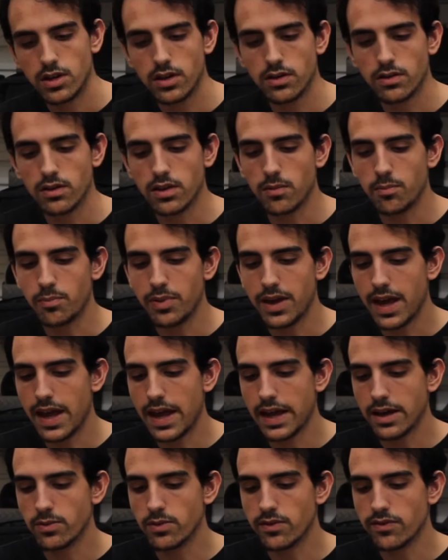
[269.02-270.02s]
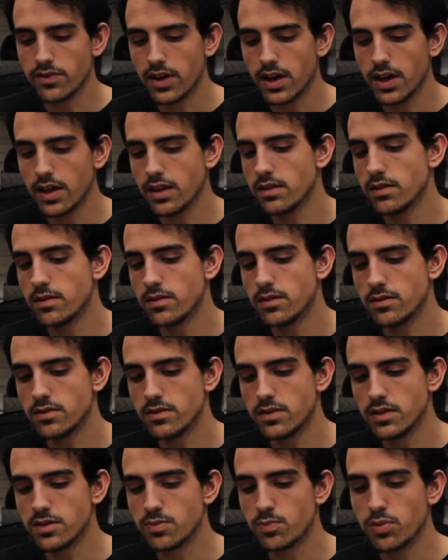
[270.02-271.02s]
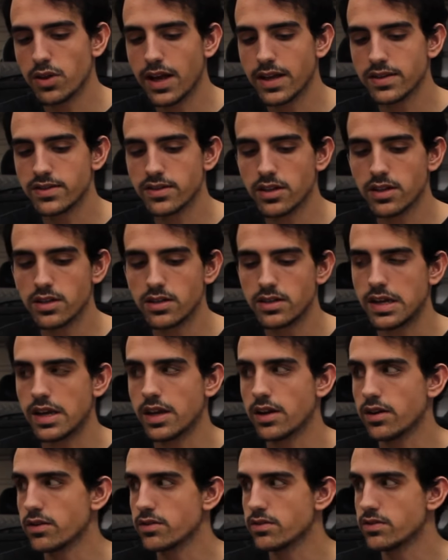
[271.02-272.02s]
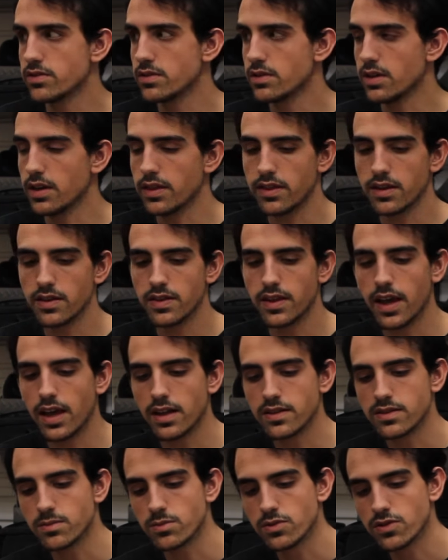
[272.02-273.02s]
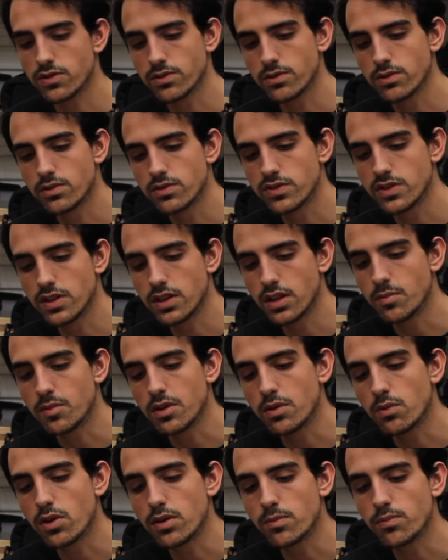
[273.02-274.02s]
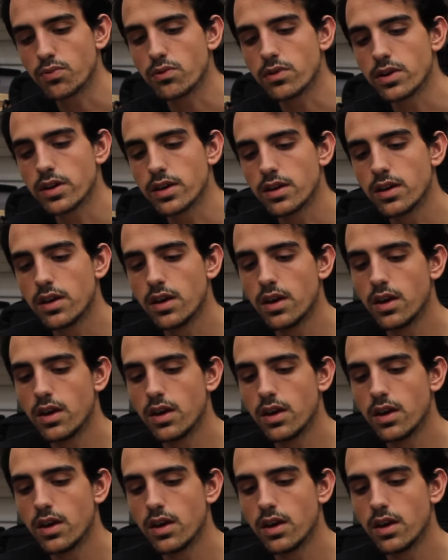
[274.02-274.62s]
Here on the back, we've got these plastic containers. I think they had some screws in them at one point.